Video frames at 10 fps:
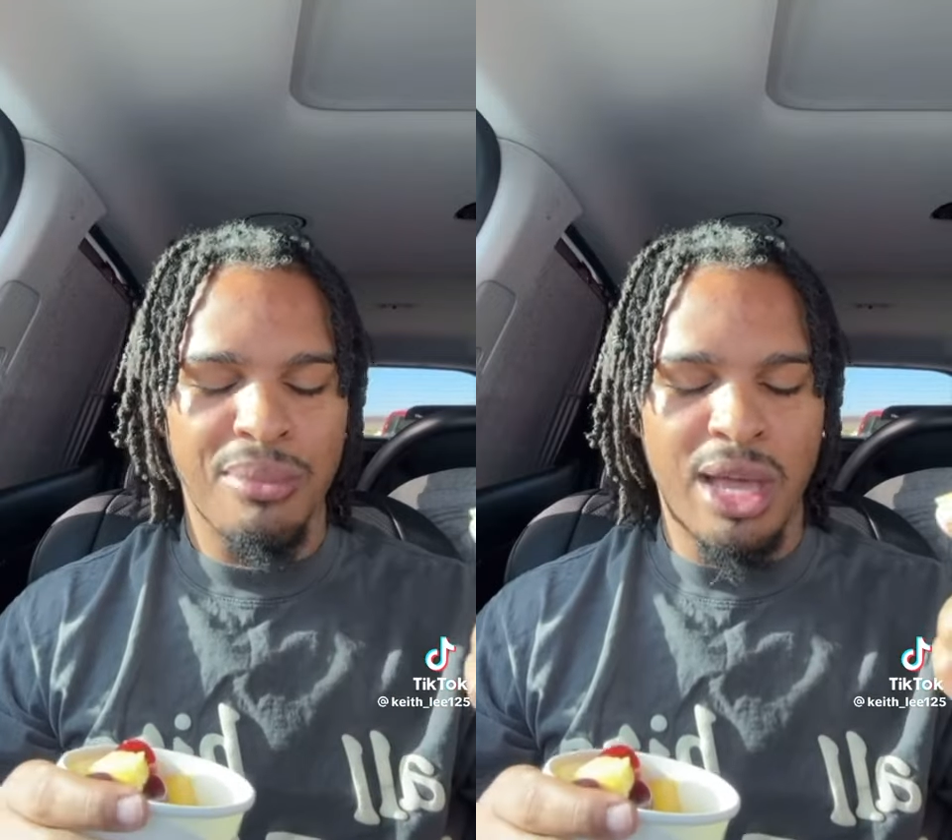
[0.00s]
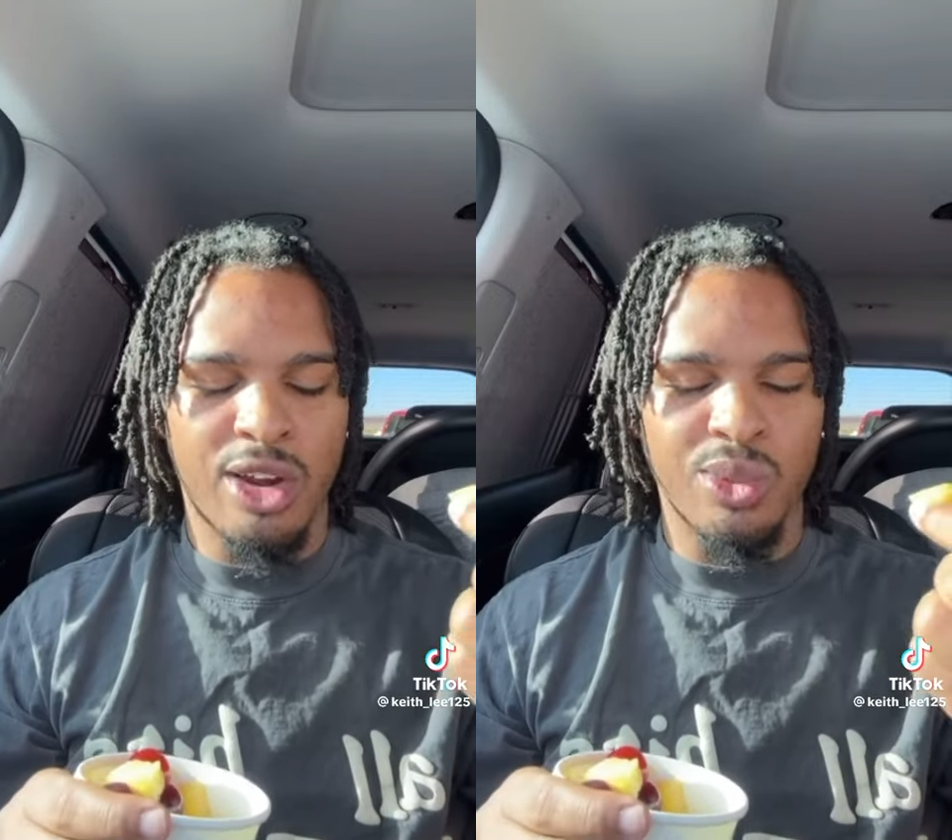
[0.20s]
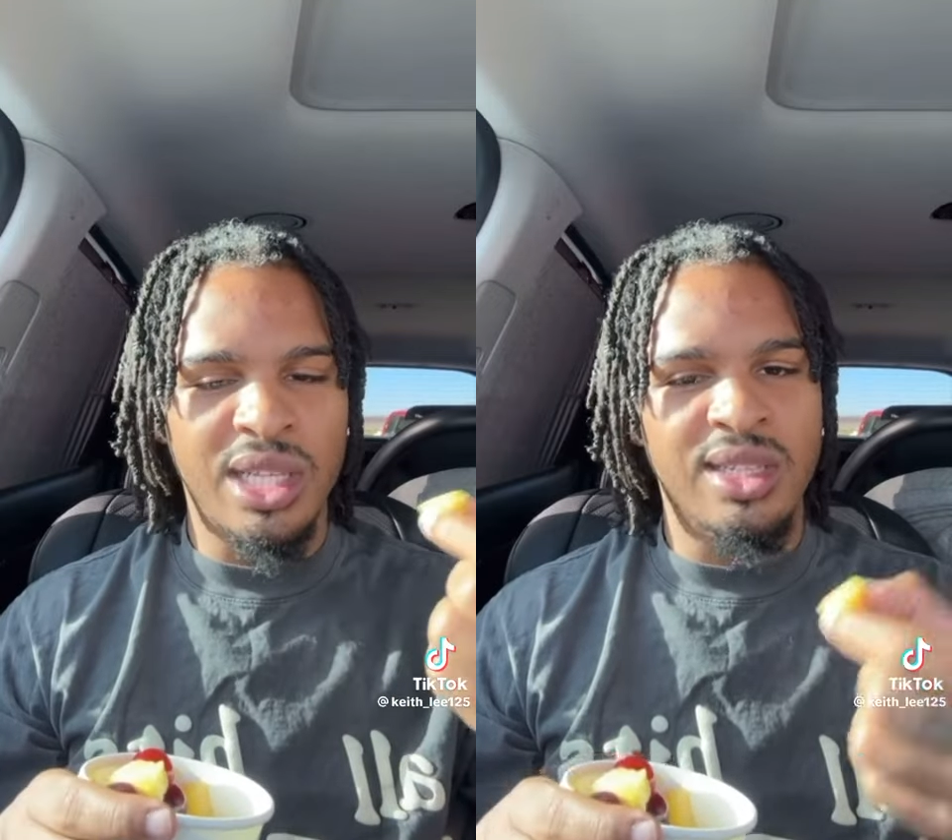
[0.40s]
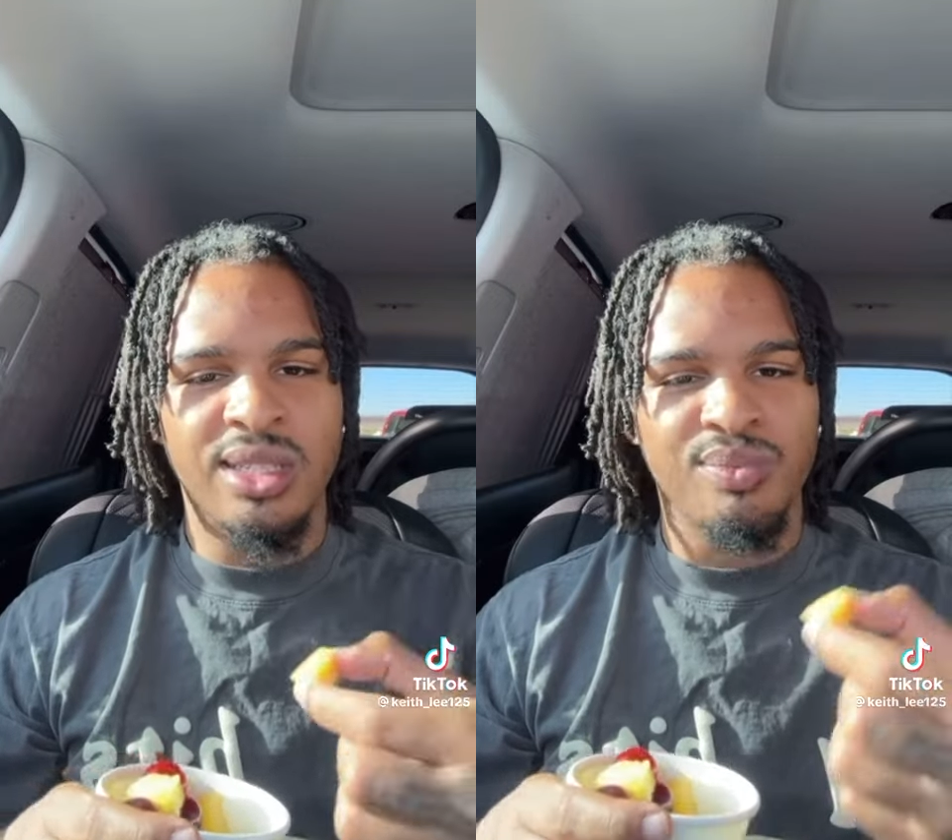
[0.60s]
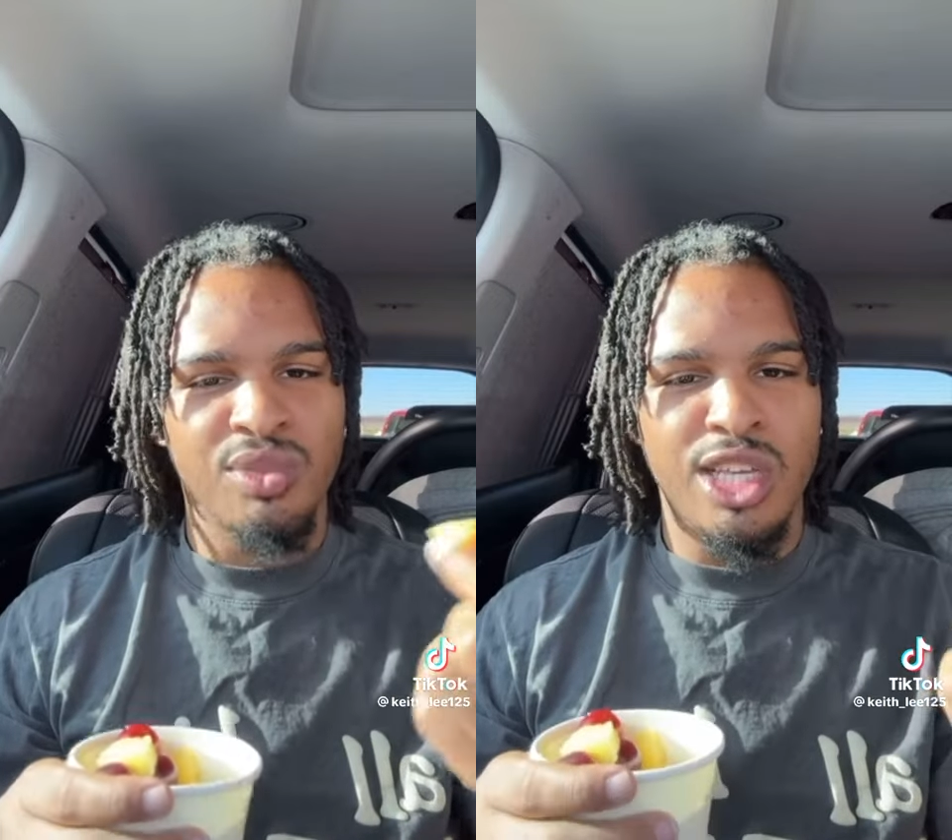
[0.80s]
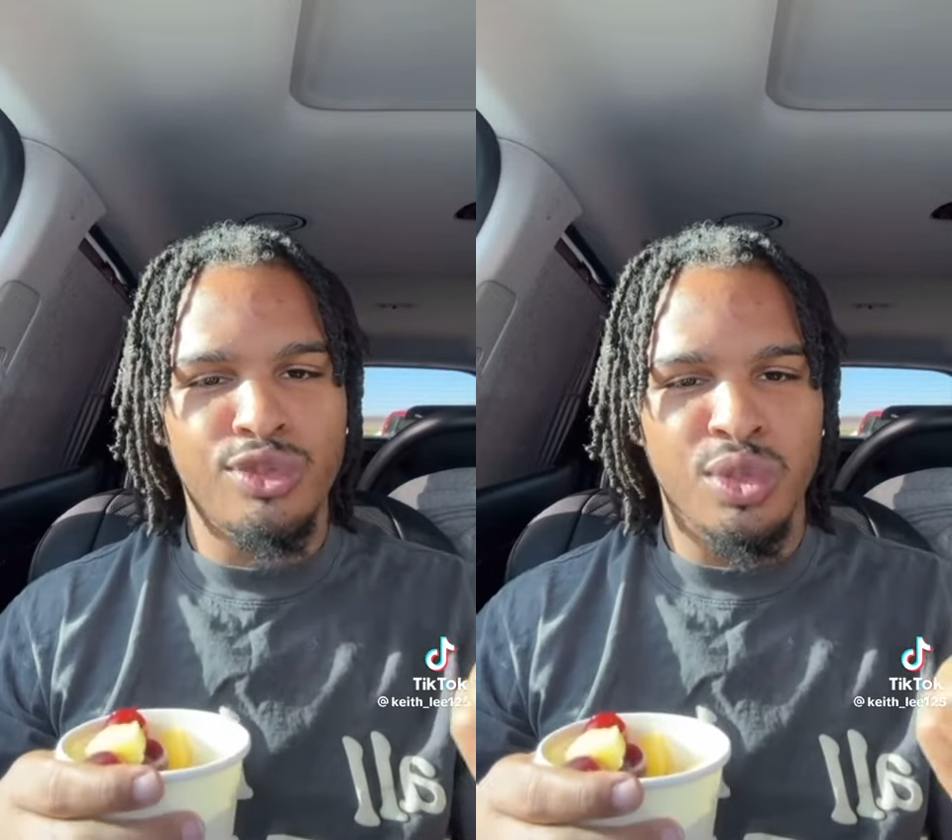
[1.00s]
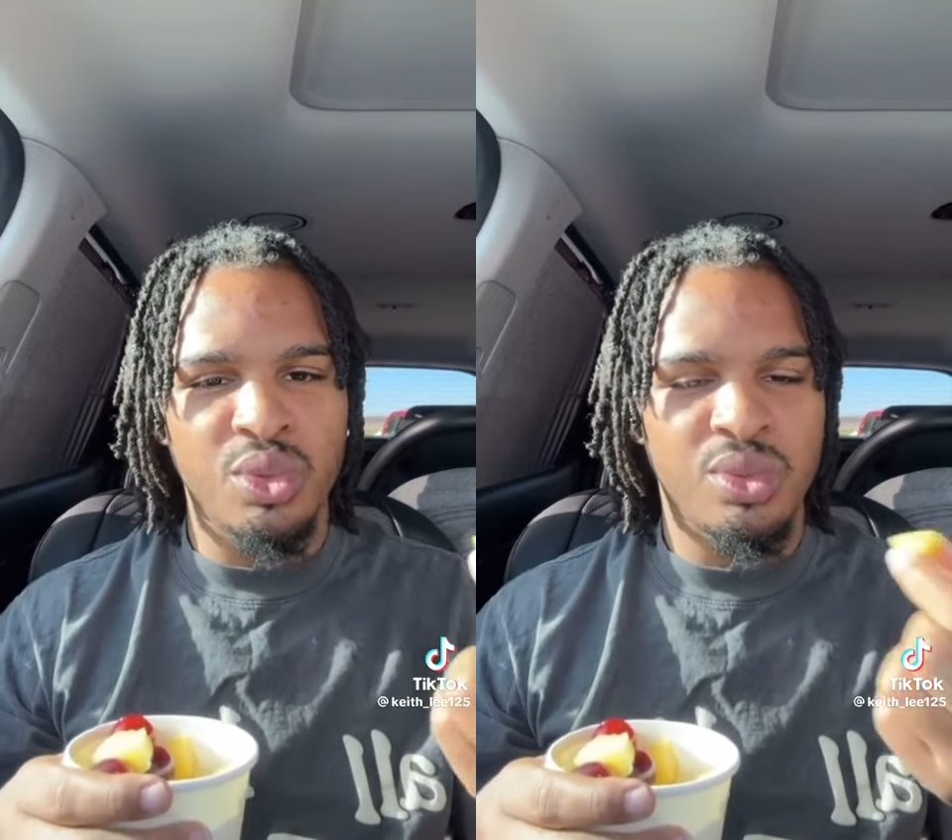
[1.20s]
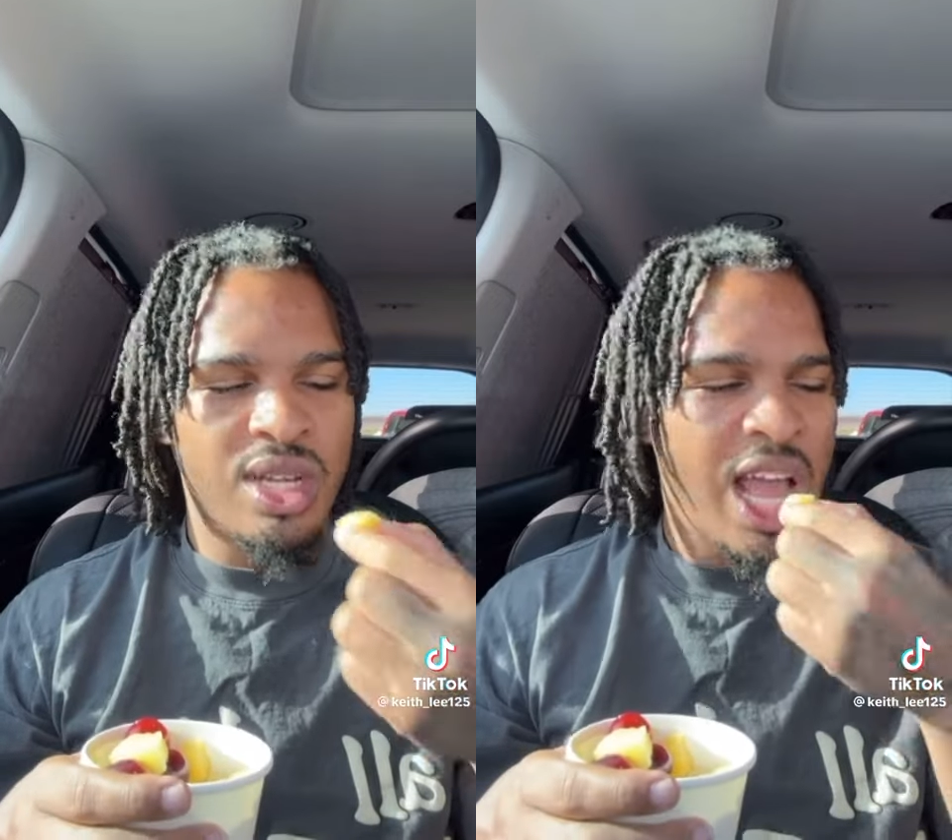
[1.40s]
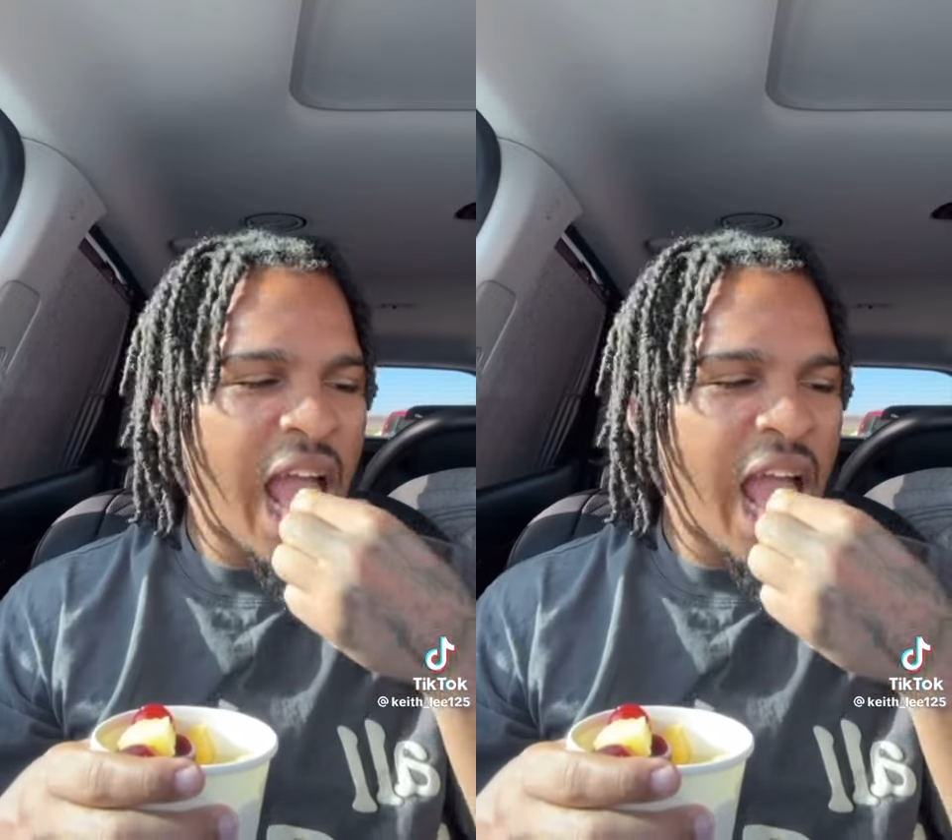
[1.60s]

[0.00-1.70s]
I'm not gonna rate this. It's fruit.